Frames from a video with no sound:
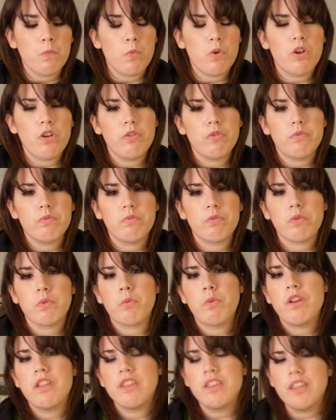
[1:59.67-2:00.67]
well, for
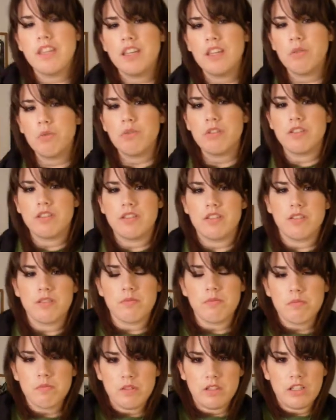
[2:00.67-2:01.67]
one thing, it was
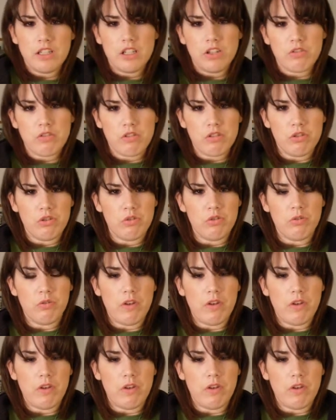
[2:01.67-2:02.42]
near the new